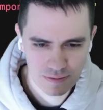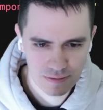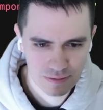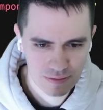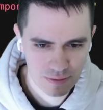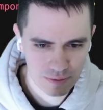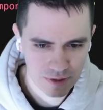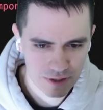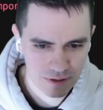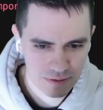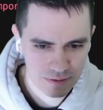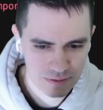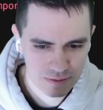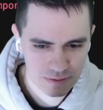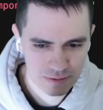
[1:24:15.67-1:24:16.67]
There we go.
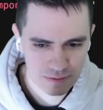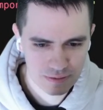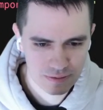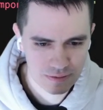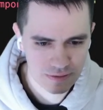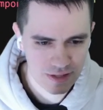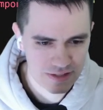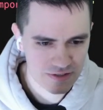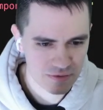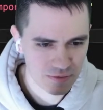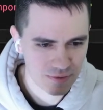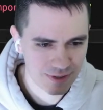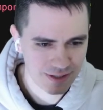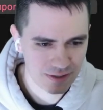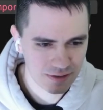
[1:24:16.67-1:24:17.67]
That's a
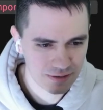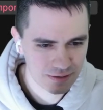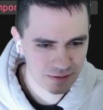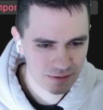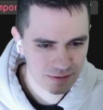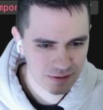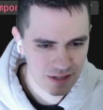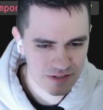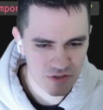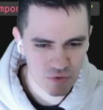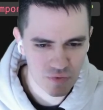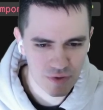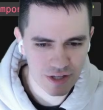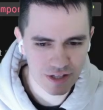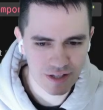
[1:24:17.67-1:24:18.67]
real
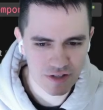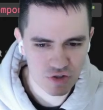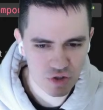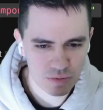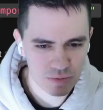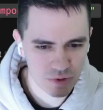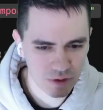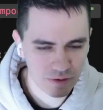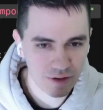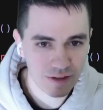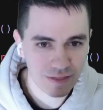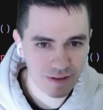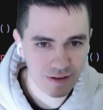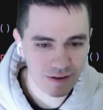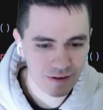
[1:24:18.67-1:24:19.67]
entry point right
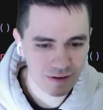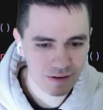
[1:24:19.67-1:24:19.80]
there.